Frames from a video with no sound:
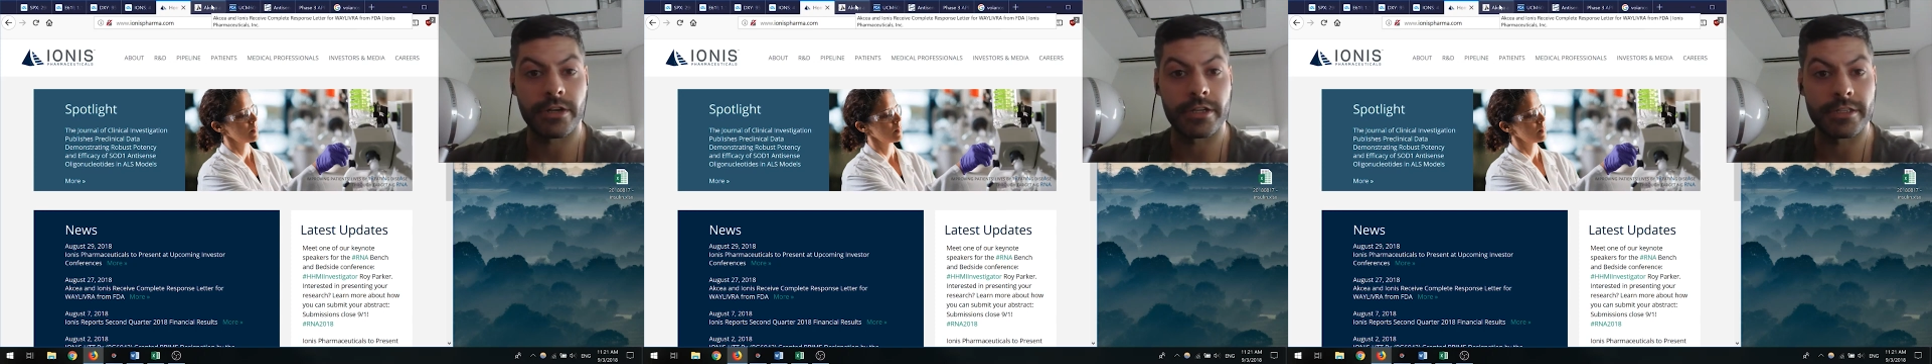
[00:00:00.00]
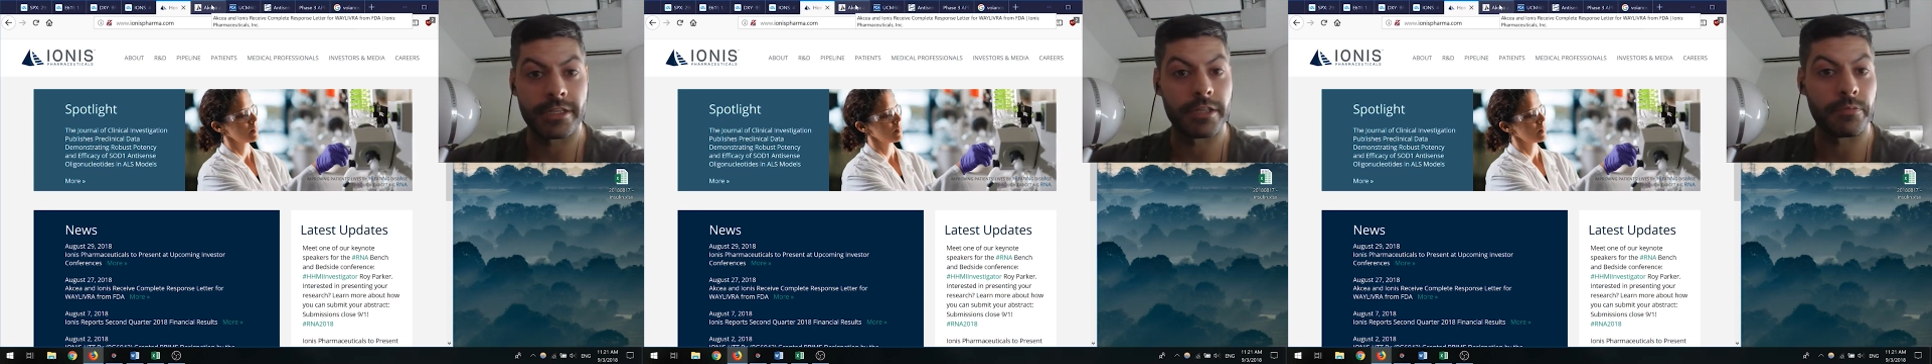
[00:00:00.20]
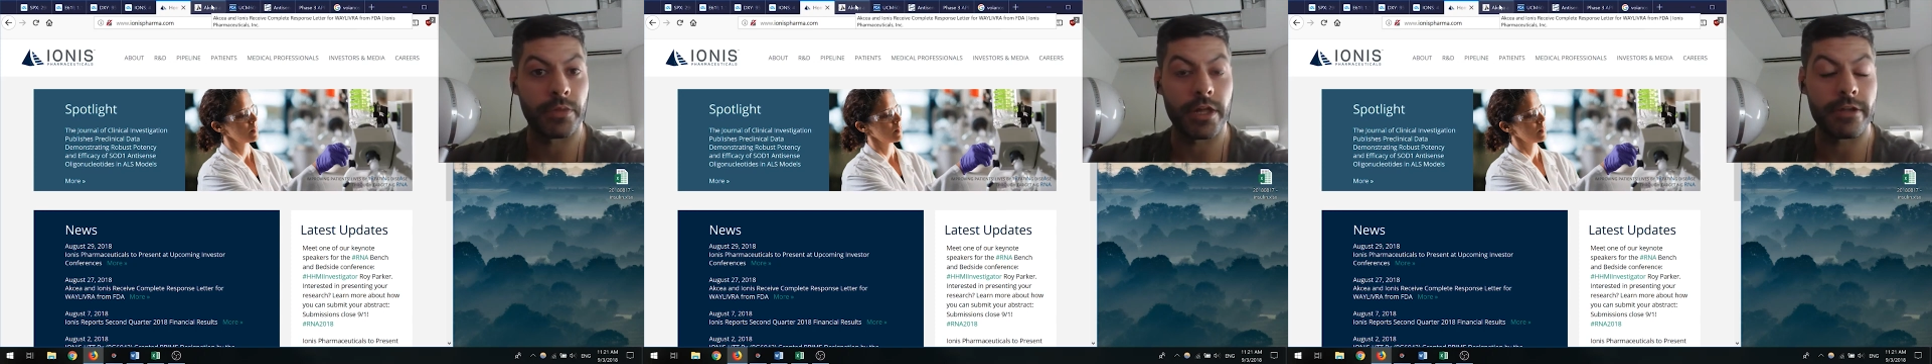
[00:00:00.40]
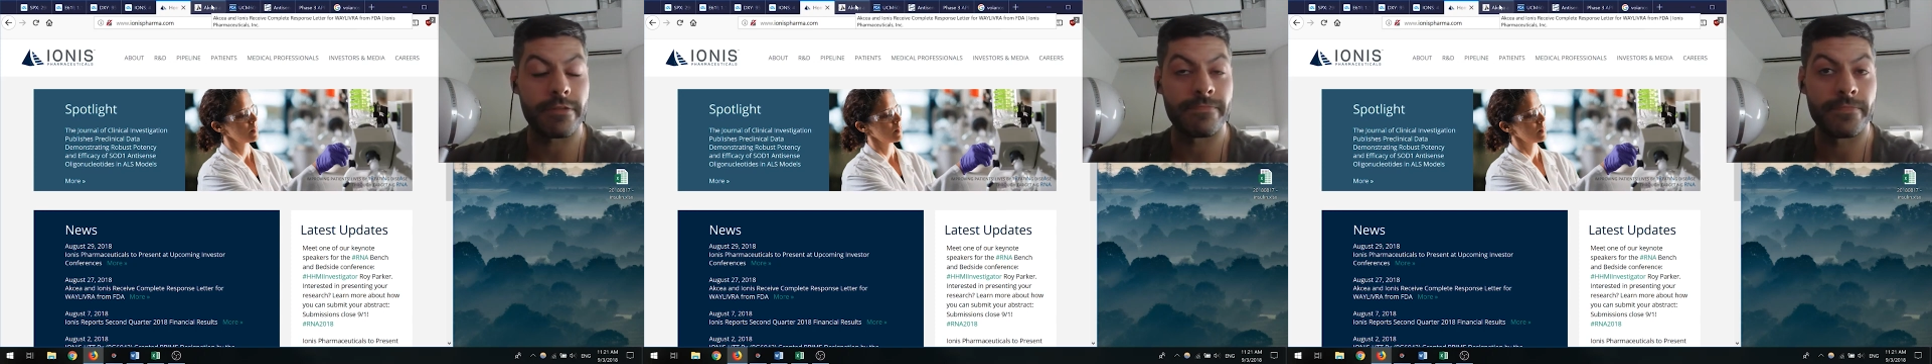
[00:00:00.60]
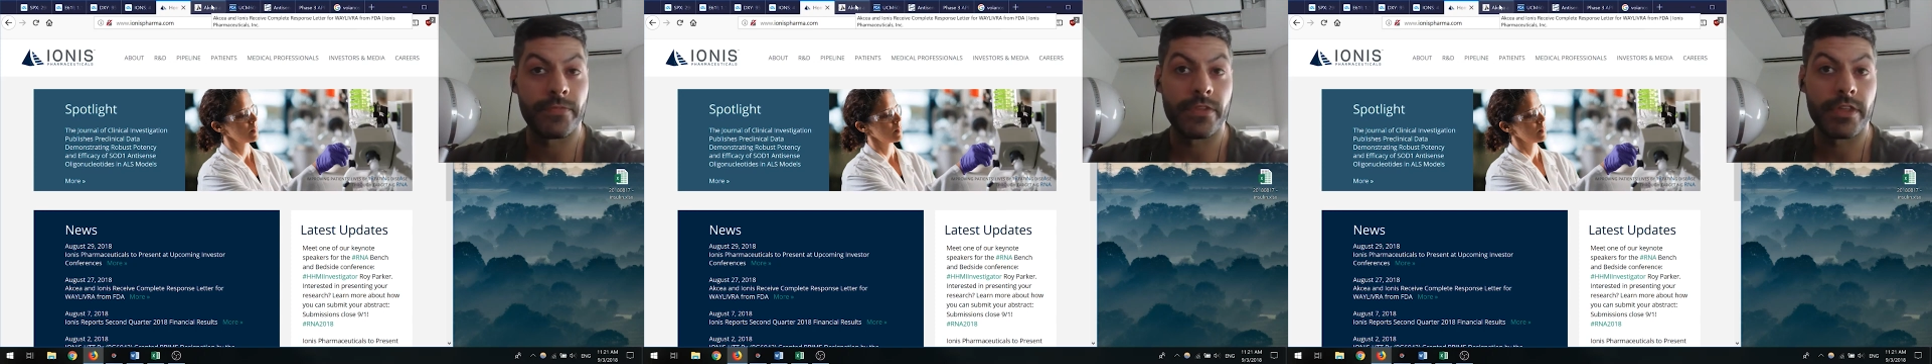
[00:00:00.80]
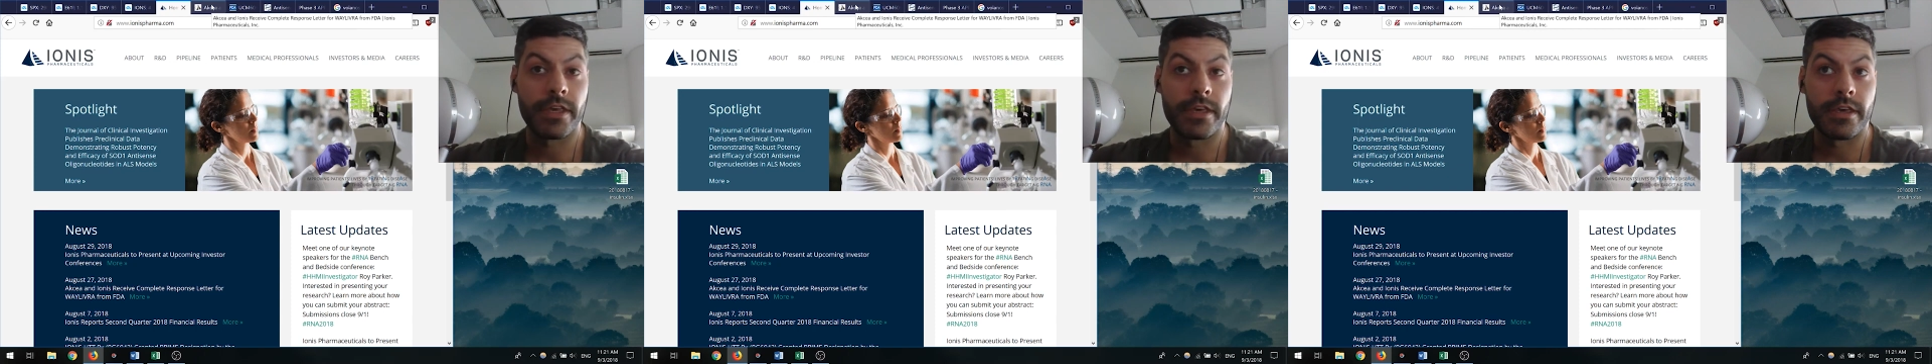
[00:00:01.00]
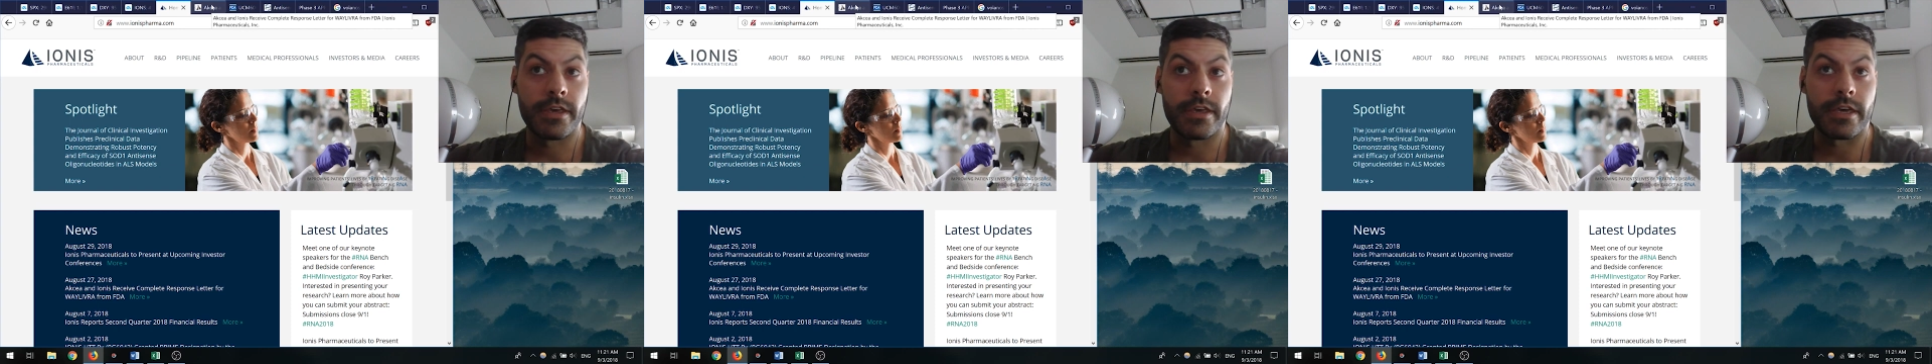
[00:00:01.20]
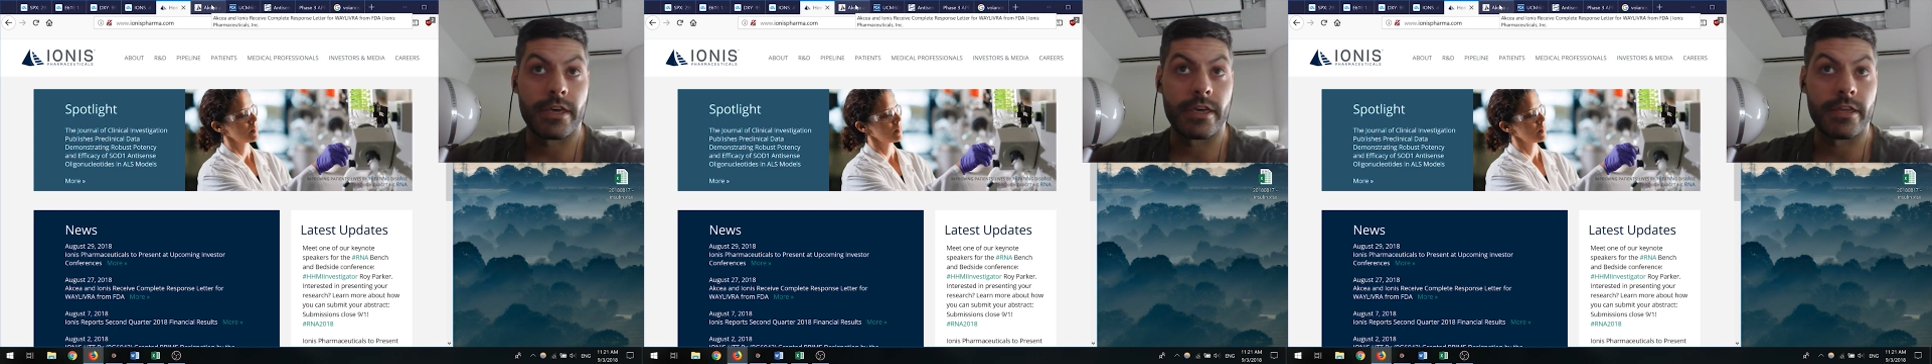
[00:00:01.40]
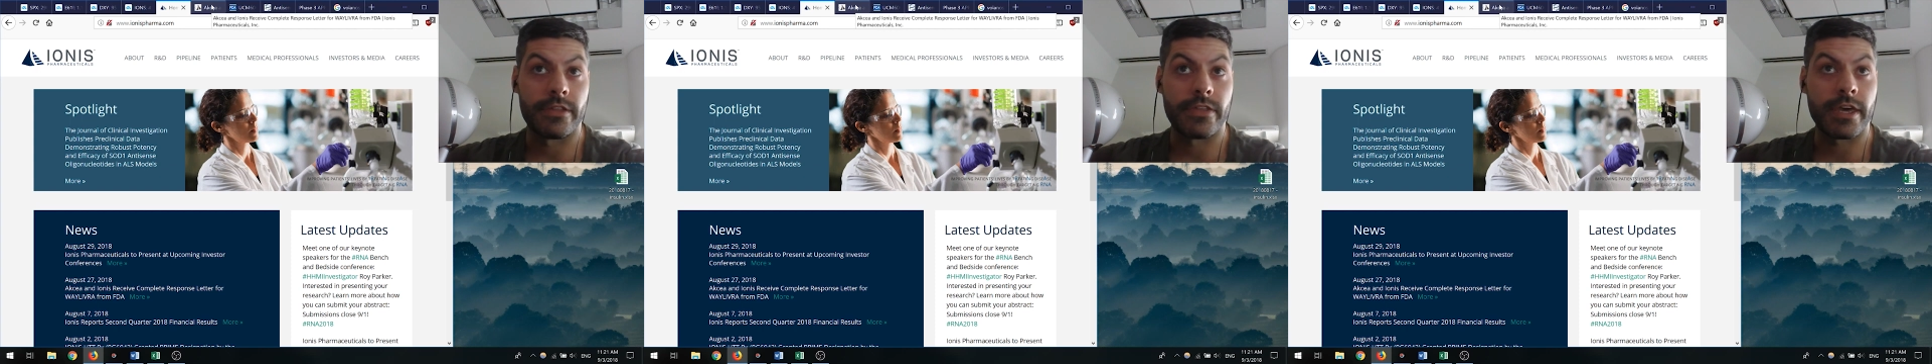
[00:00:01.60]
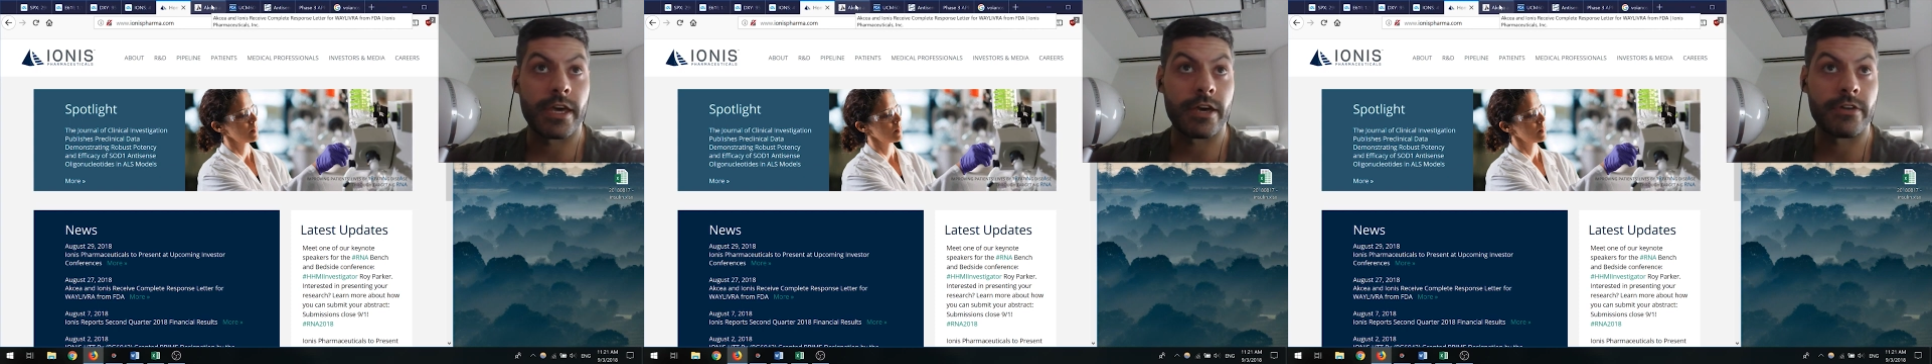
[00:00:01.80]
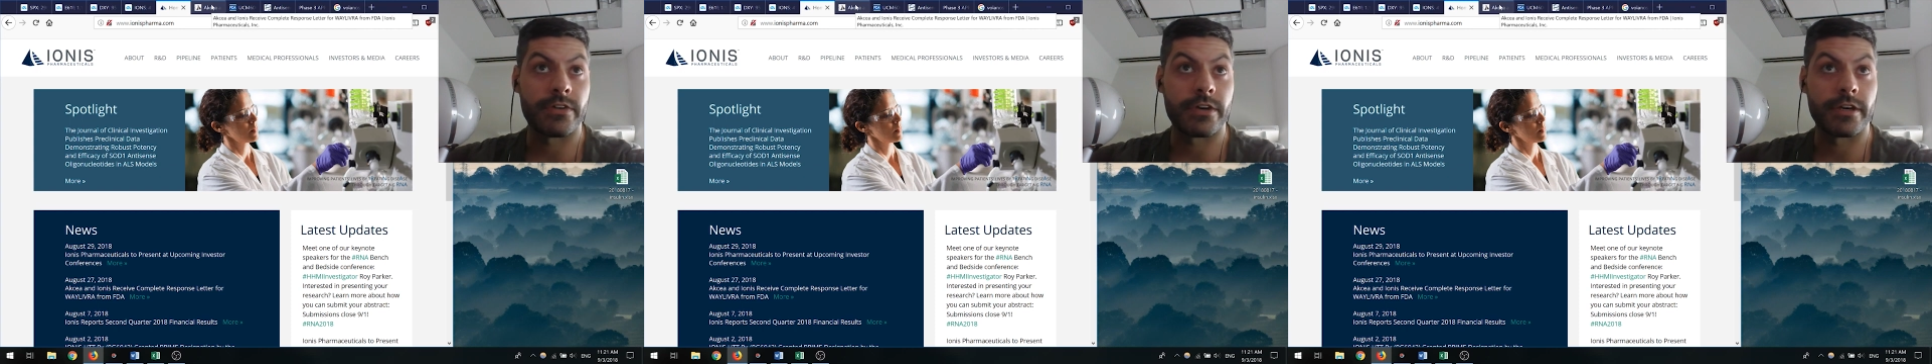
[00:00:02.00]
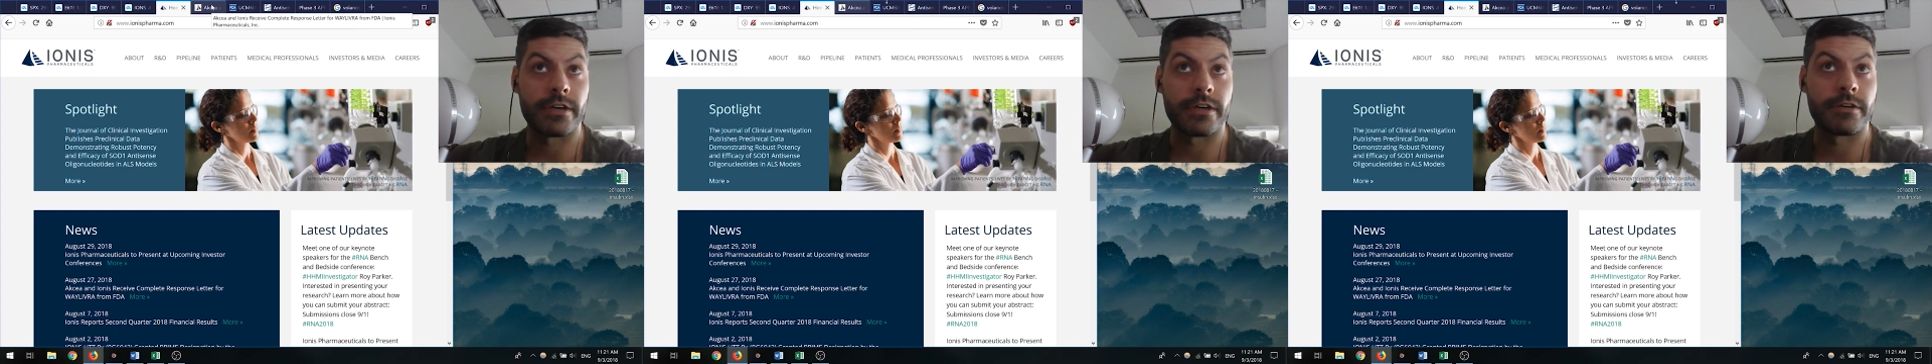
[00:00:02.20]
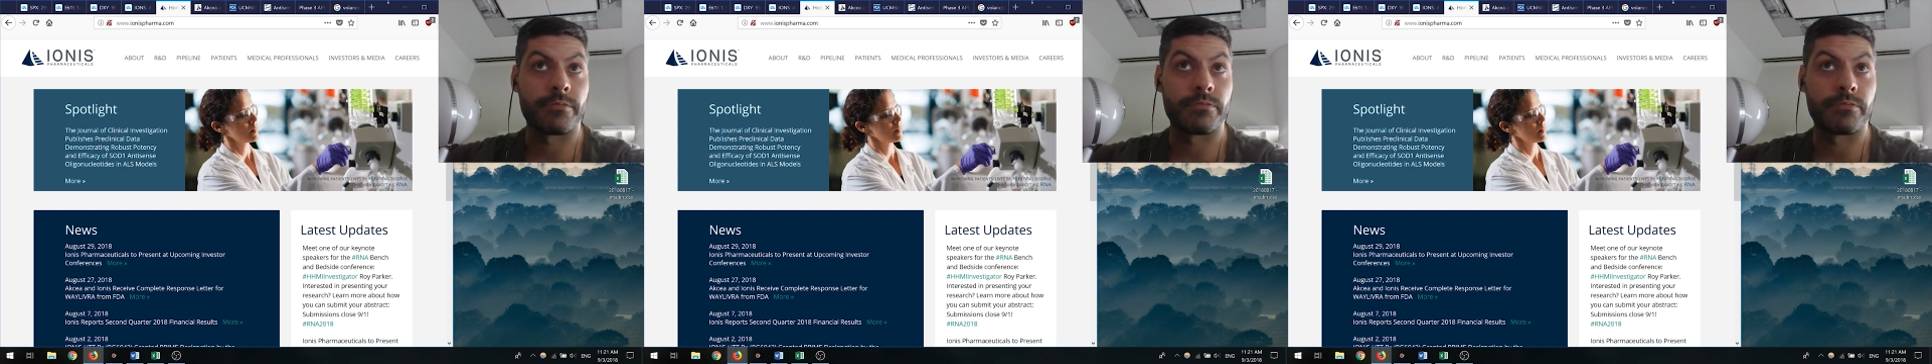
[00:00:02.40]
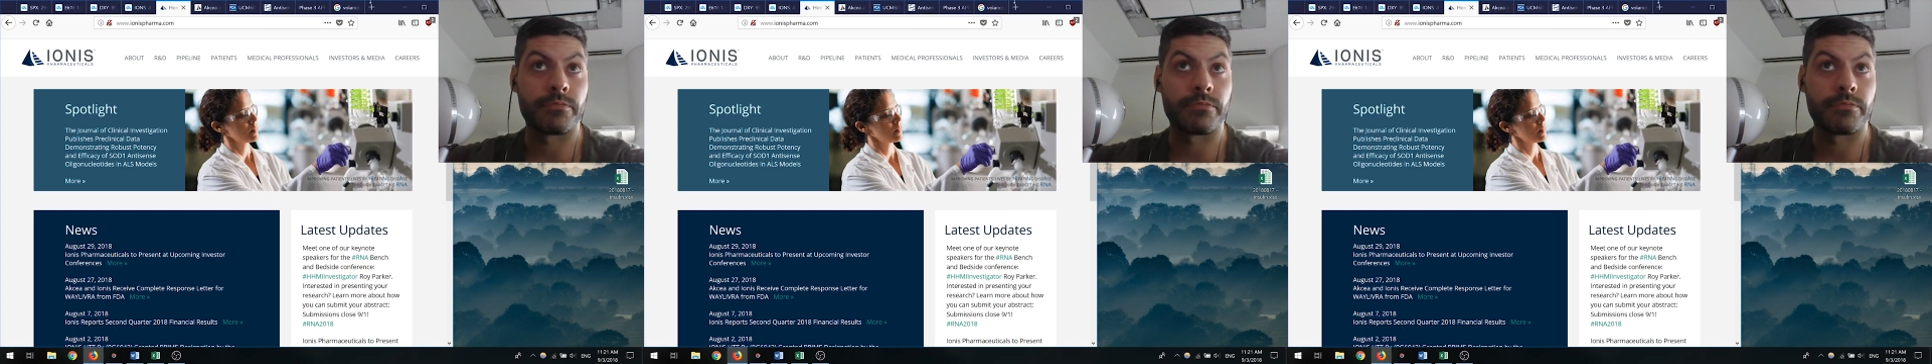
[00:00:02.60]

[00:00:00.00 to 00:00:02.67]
in the blood, and they have an